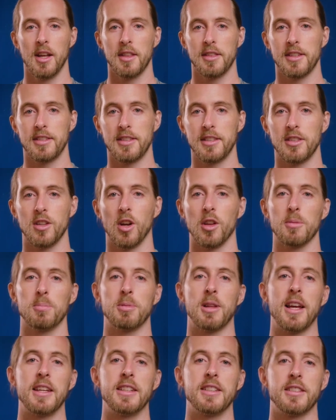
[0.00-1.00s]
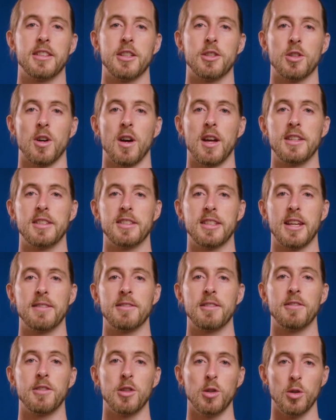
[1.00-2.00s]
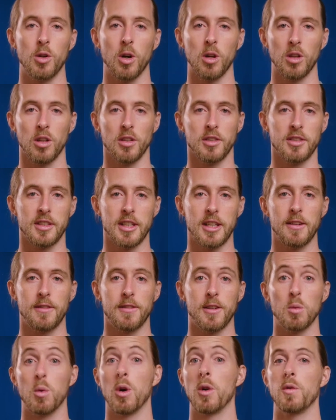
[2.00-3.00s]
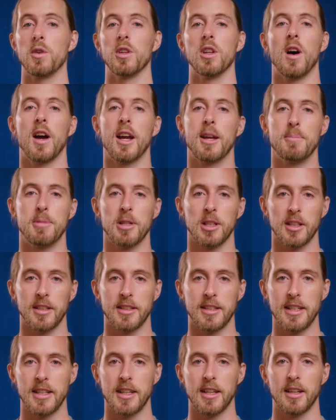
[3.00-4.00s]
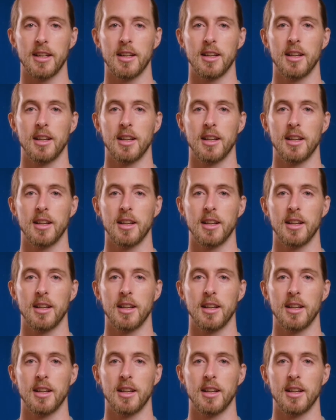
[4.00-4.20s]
This is not the place to try and save a few dollars if you want reliability.